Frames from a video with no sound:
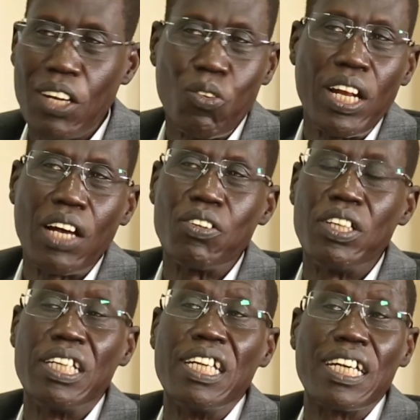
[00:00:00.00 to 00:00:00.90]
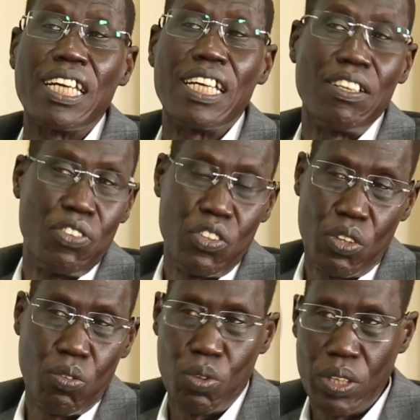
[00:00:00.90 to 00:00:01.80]
that will actually create the
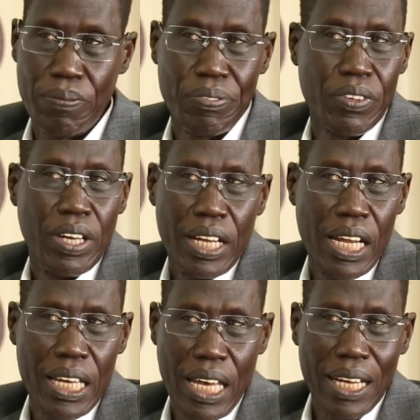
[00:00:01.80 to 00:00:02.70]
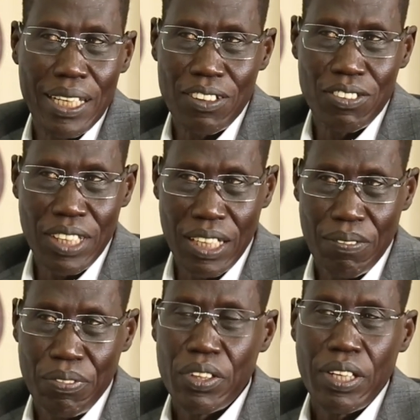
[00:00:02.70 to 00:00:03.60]
future. Like Gandhi has said,
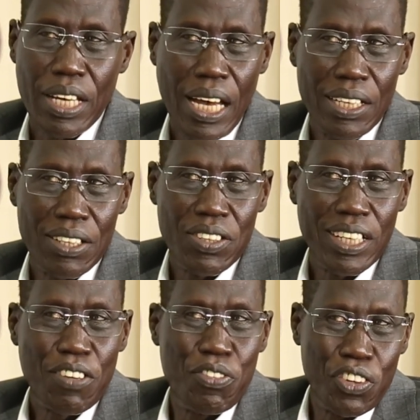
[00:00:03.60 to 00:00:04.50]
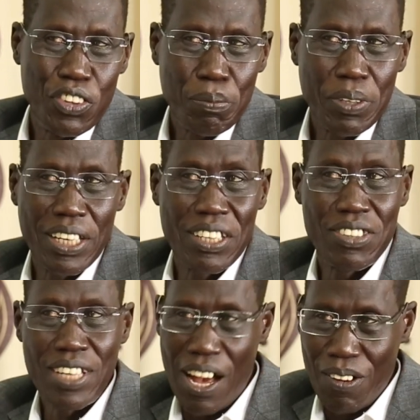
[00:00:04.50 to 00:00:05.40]
Gandhi said the future
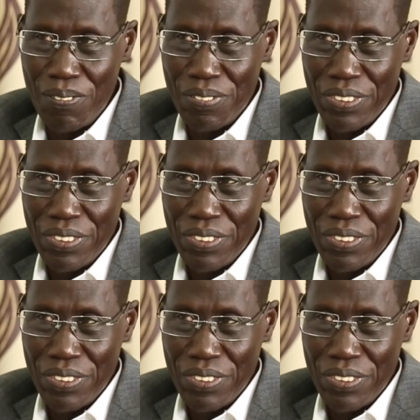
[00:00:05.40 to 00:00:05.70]
begins now.